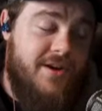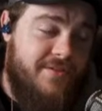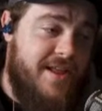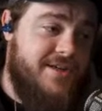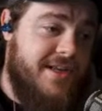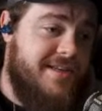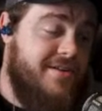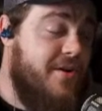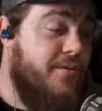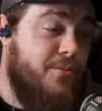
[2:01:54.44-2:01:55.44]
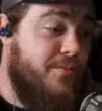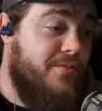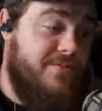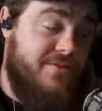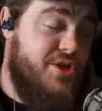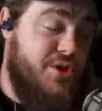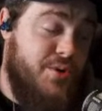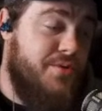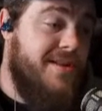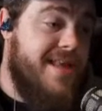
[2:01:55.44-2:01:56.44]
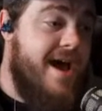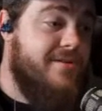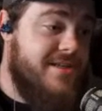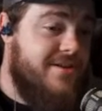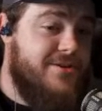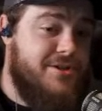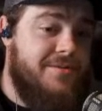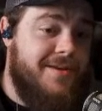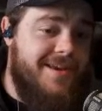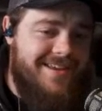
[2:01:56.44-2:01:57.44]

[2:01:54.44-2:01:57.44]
There are flashlights that are $2,000 or $3,000, Jeremy.